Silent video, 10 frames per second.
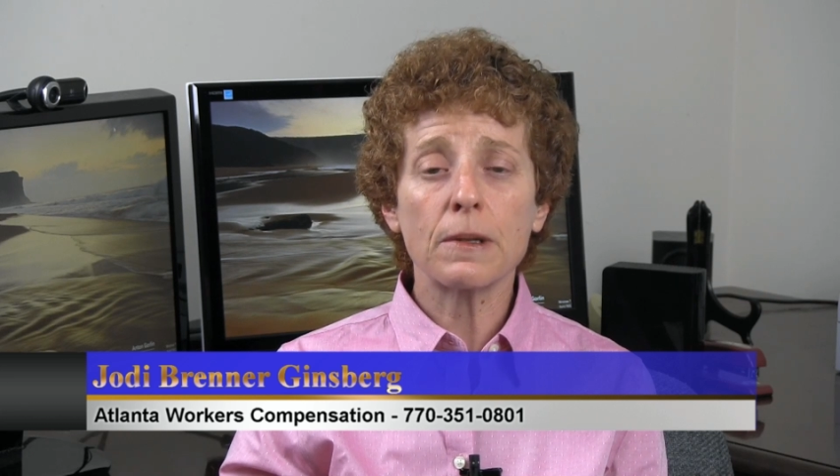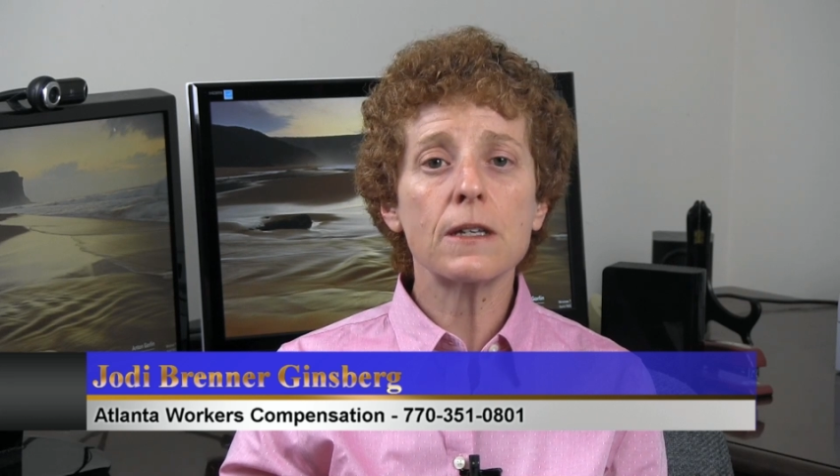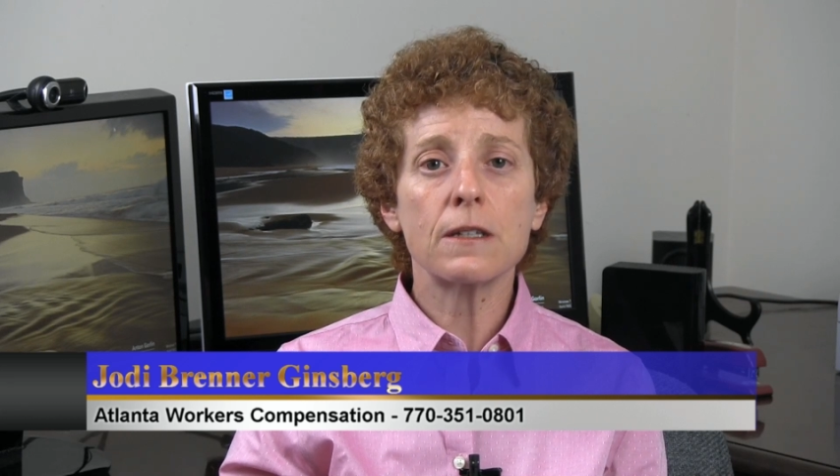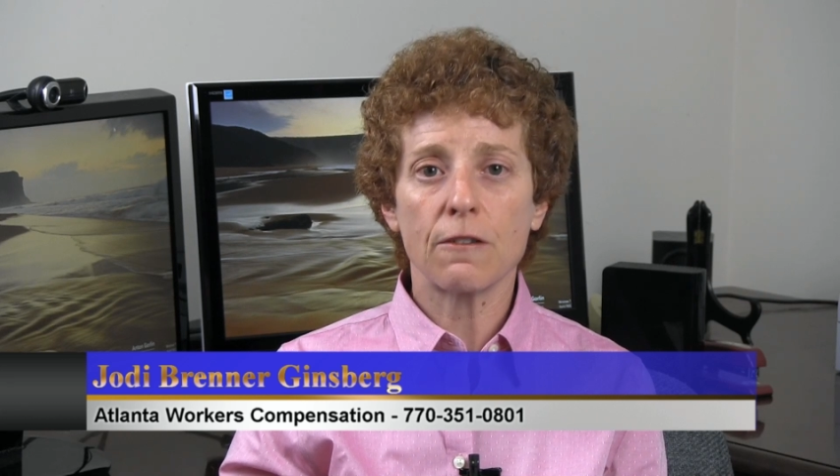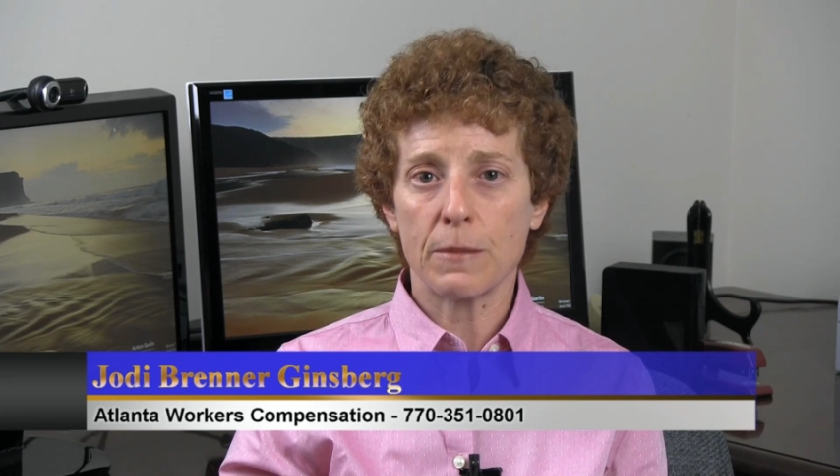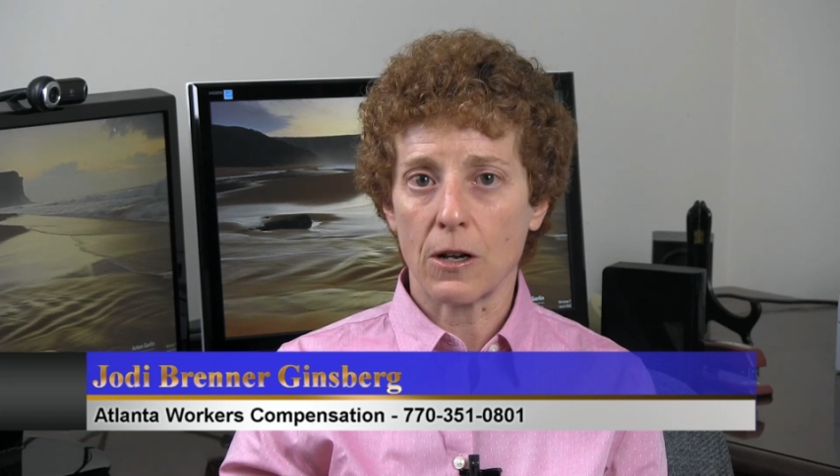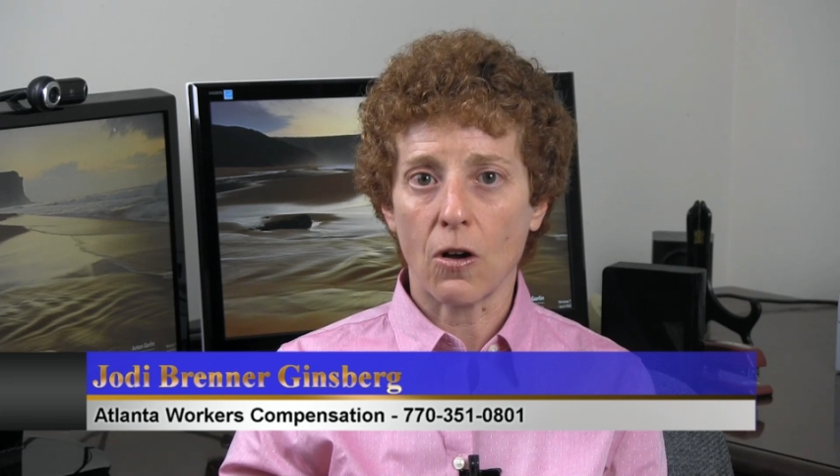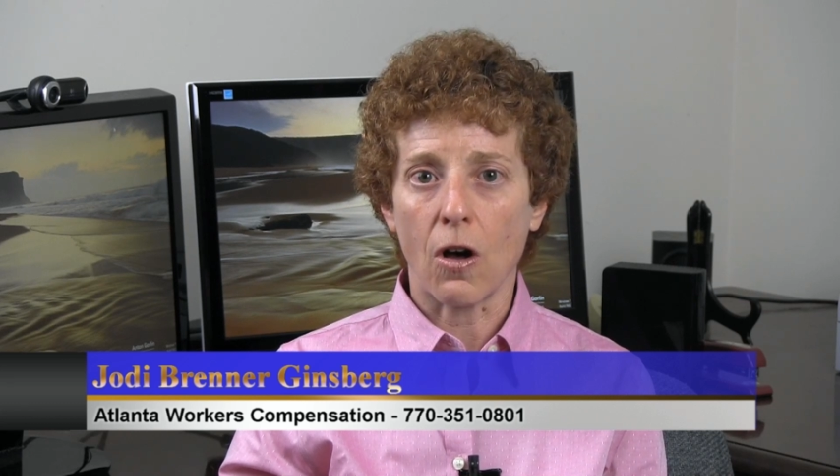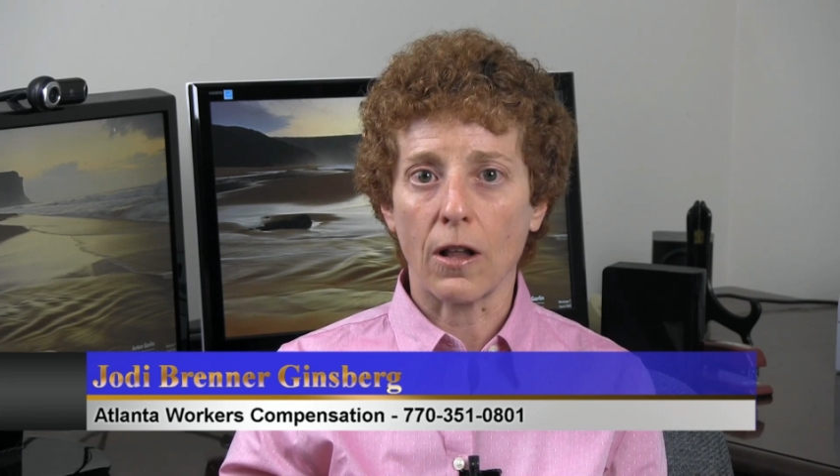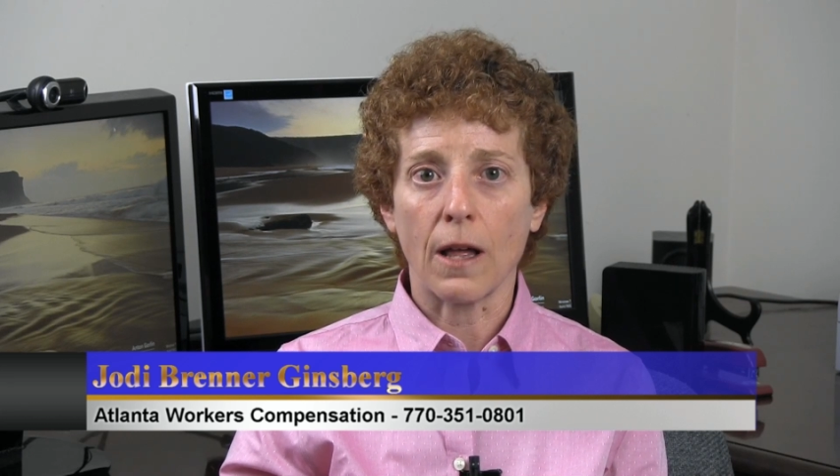please give me a
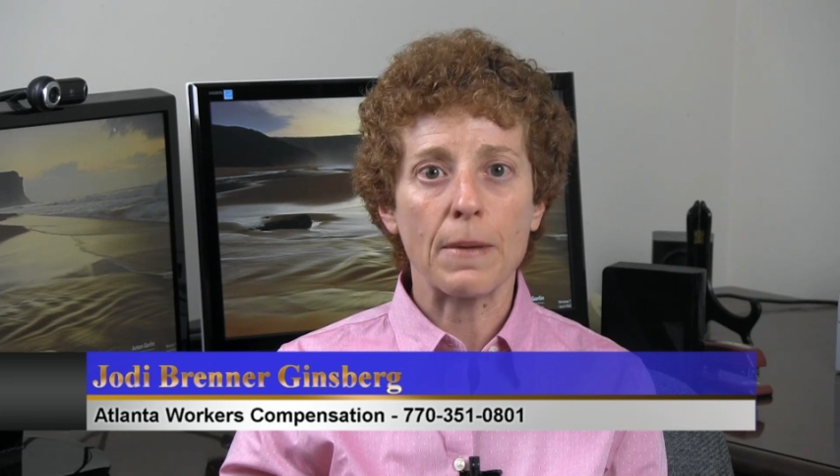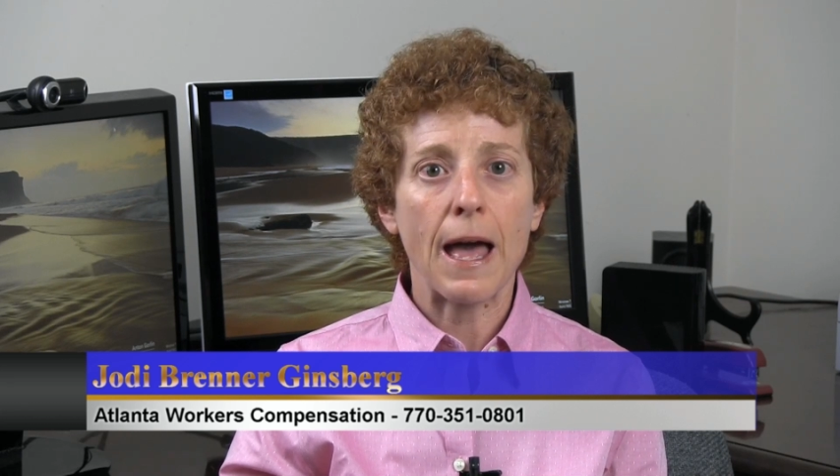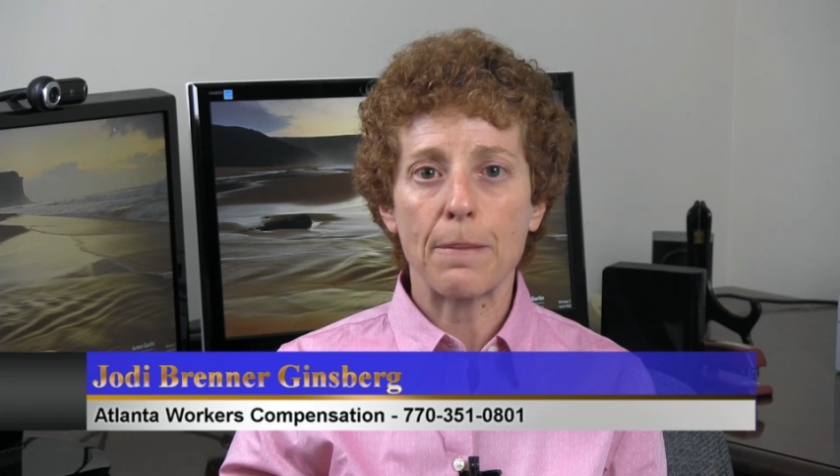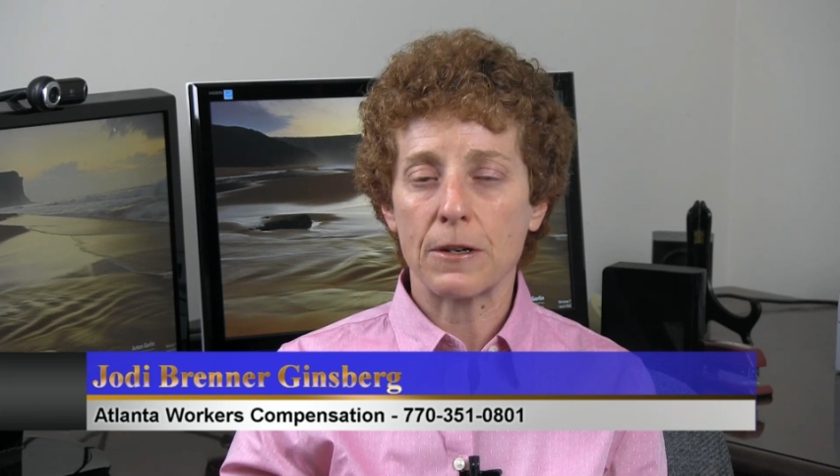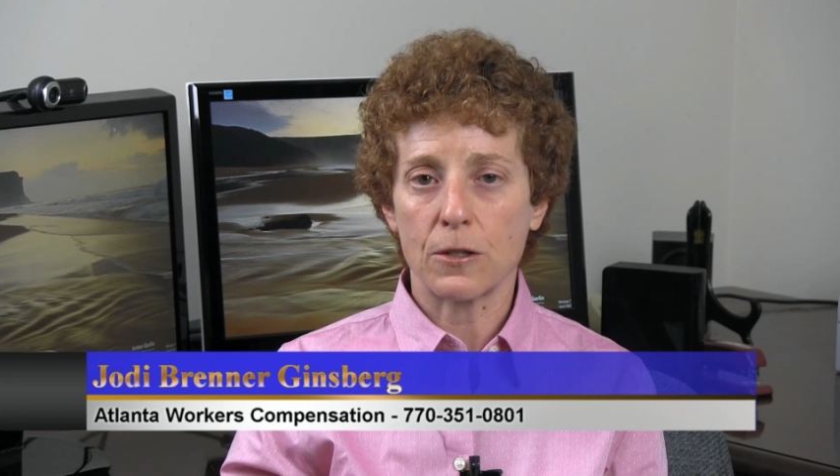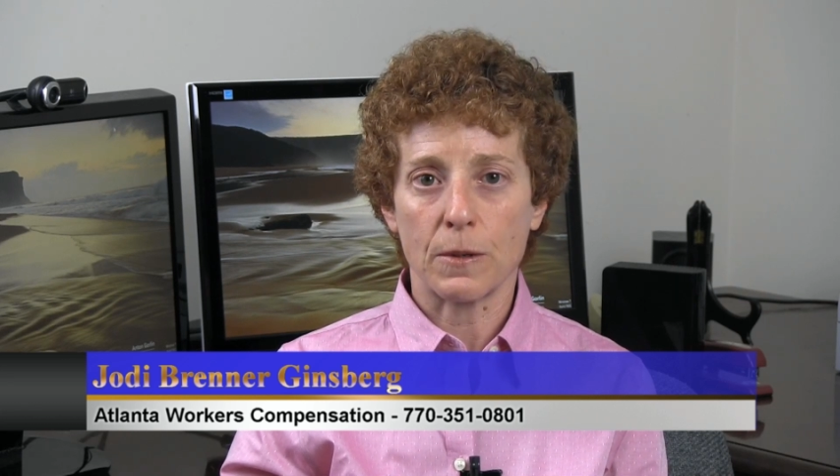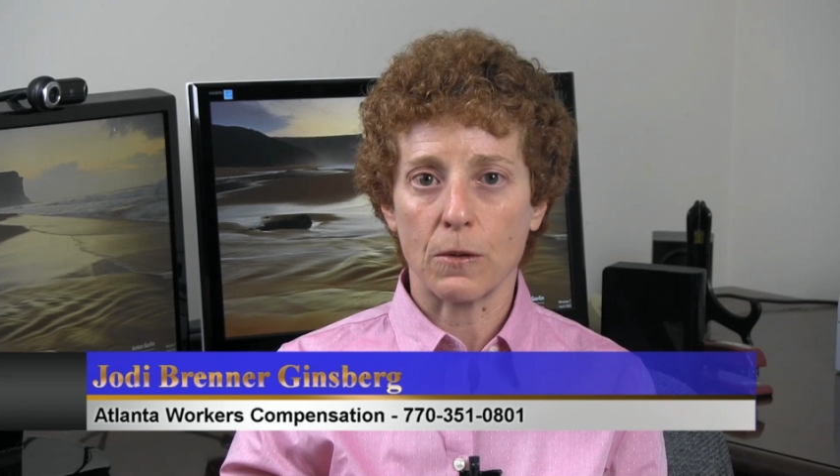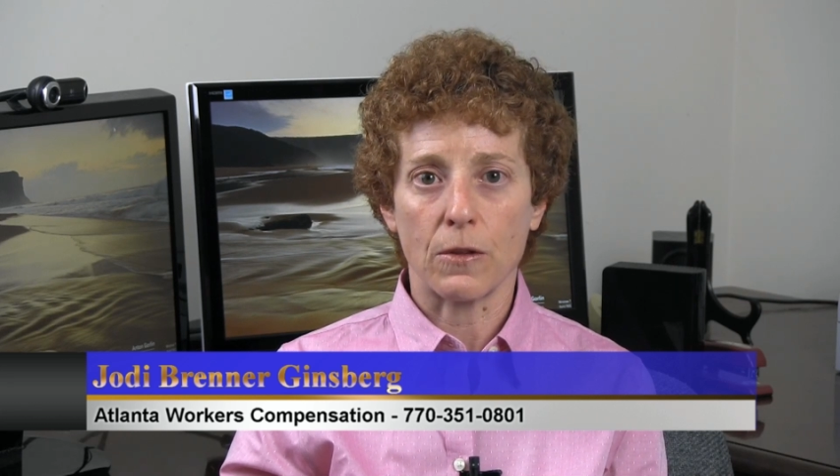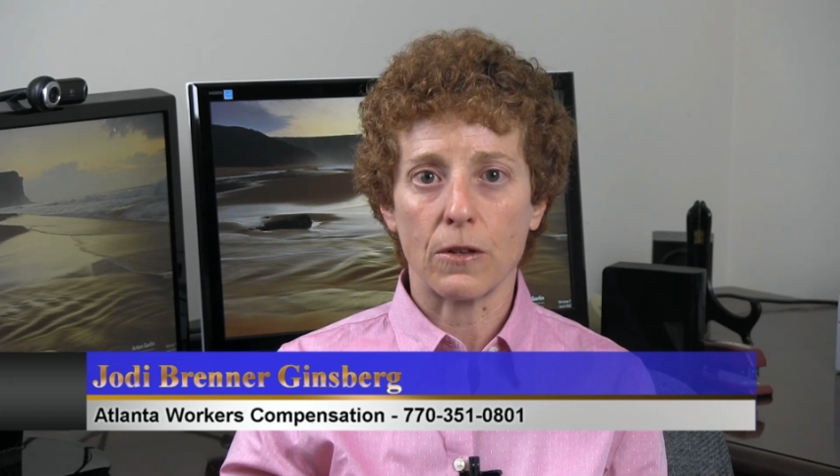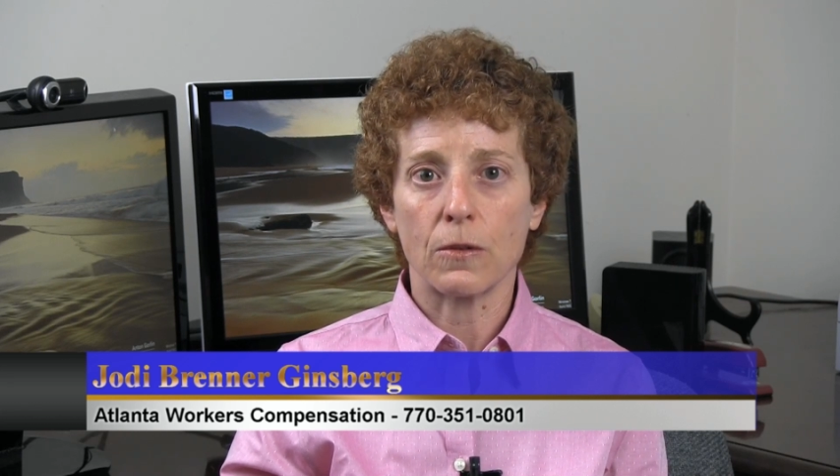call. I'm happy to
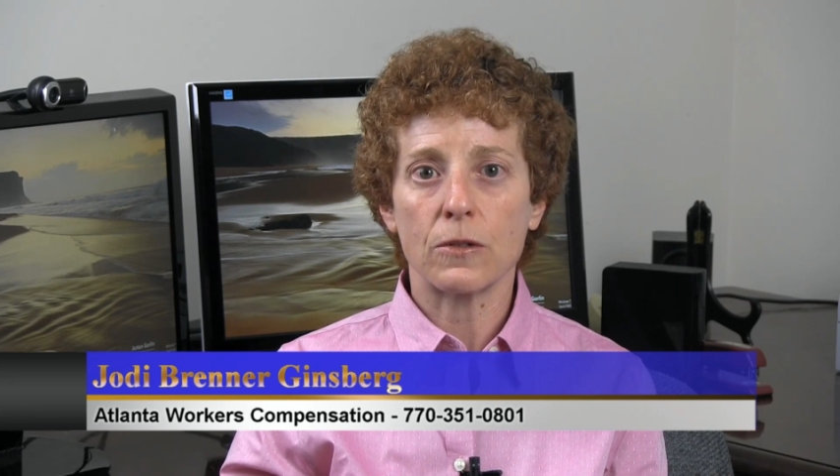speak with you.